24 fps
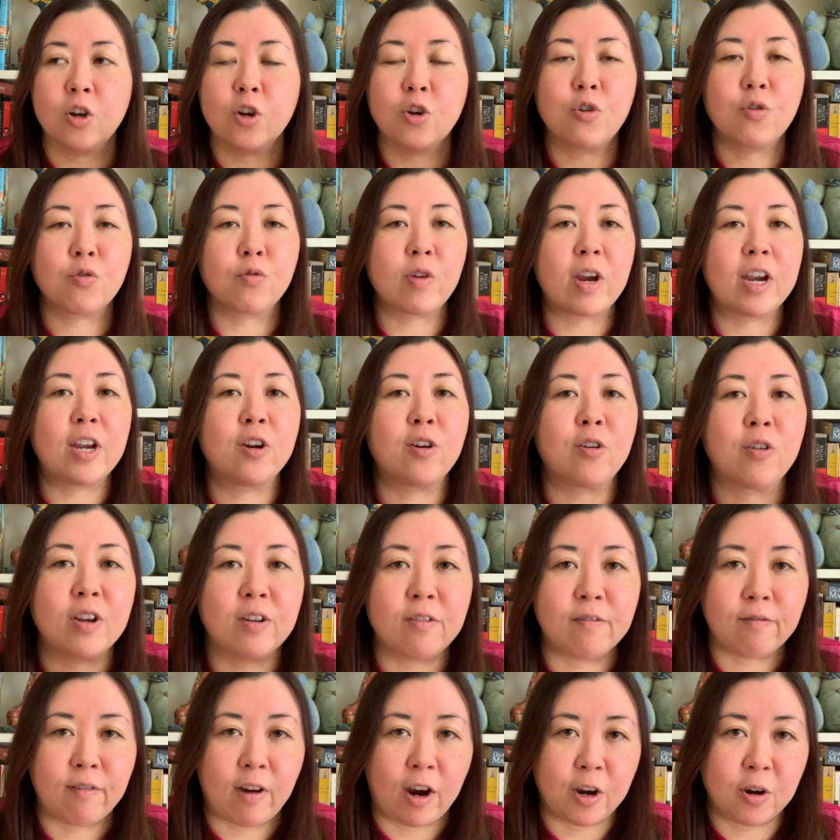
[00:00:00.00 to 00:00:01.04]
greater
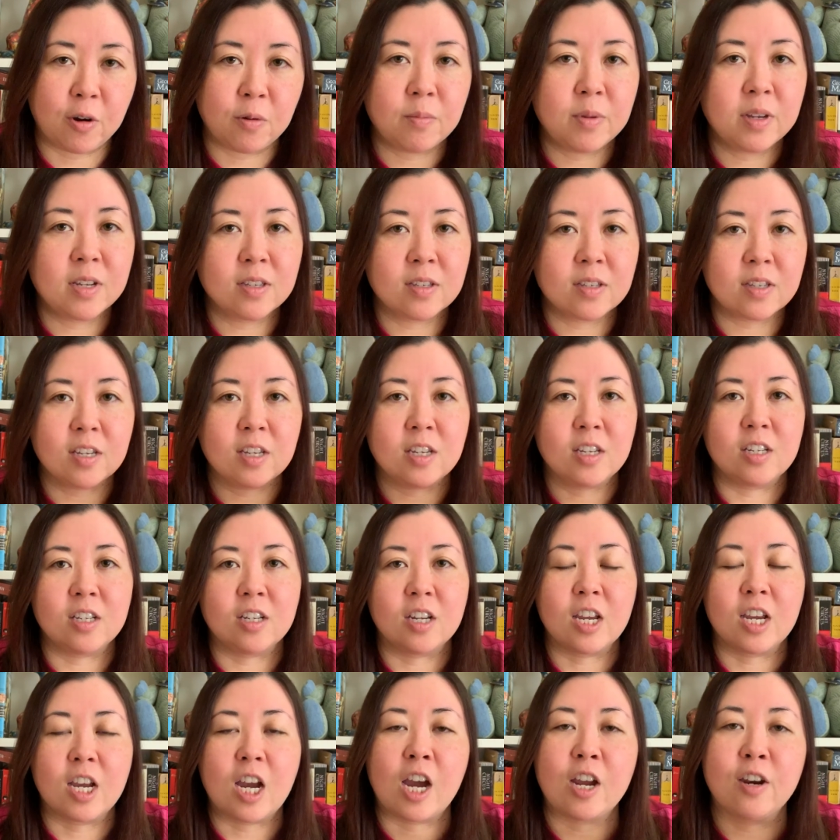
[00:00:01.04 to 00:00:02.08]
environment
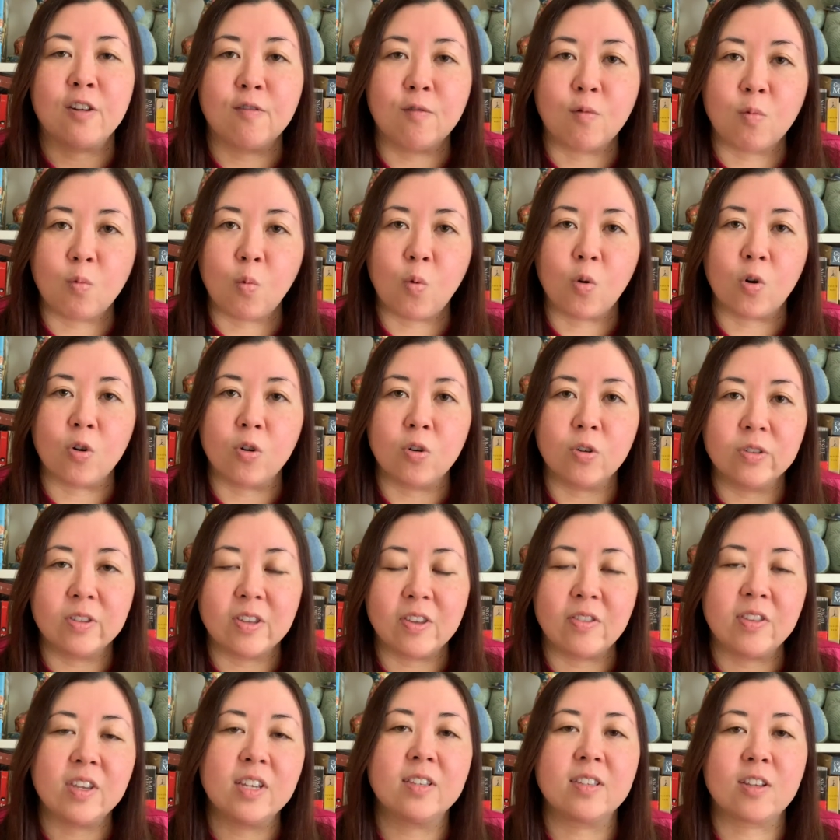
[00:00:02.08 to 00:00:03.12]
and kind of world, the
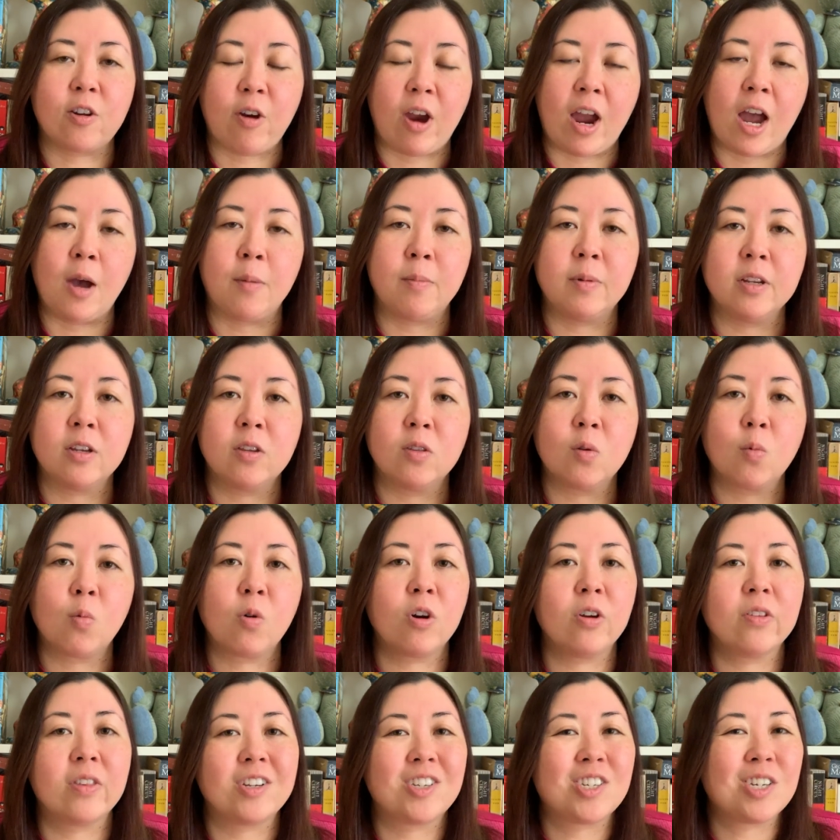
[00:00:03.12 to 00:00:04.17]
things that are happening in the
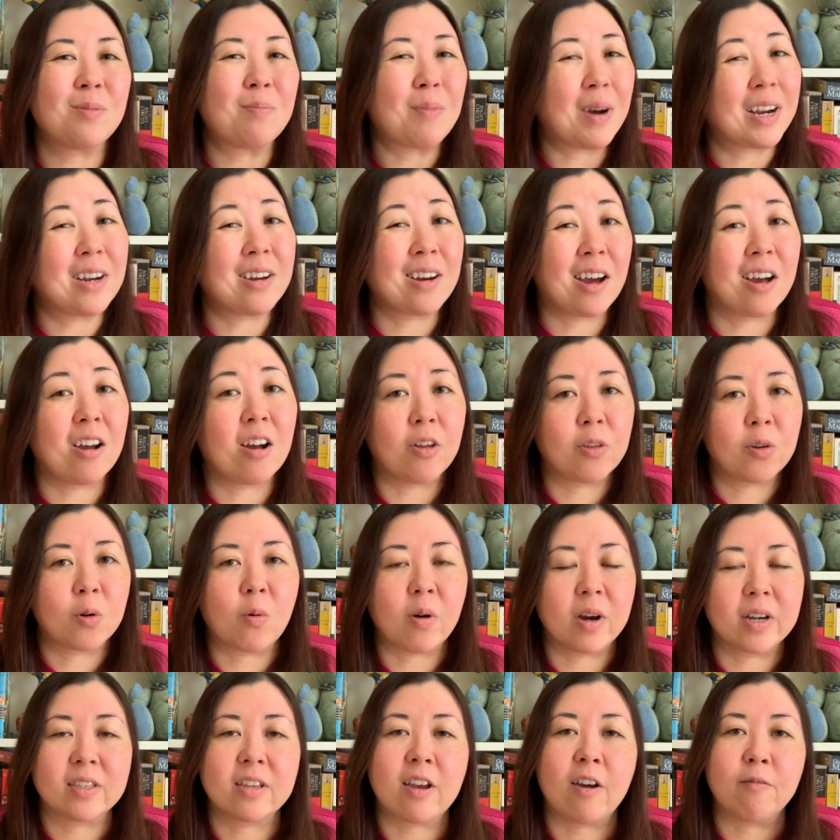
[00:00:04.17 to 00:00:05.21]
world that she might not
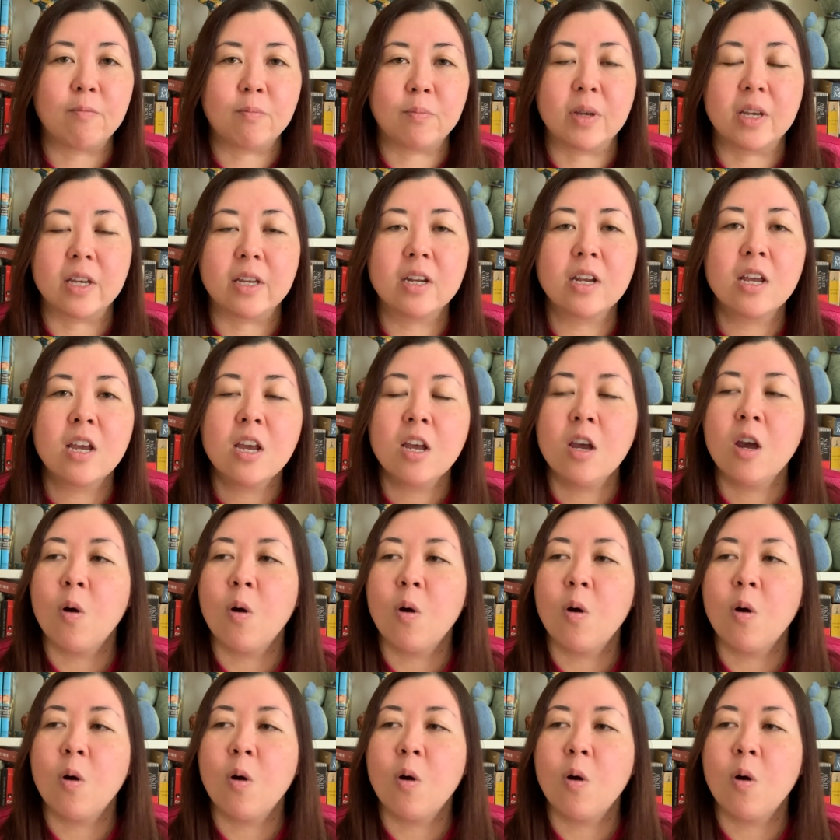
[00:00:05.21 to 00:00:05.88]
otherwise have been.